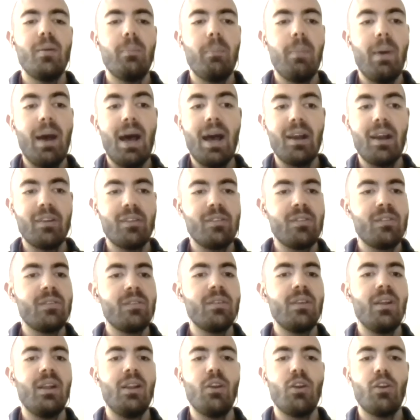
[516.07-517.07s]
bugs,
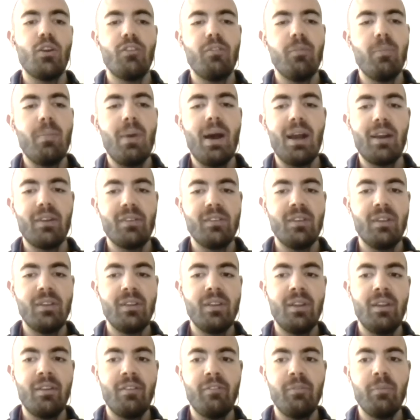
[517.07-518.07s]
a lot of bugs that
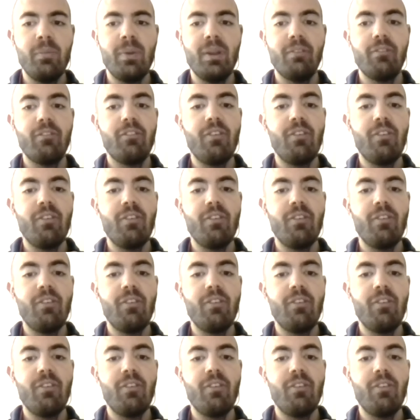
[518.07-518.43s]
have been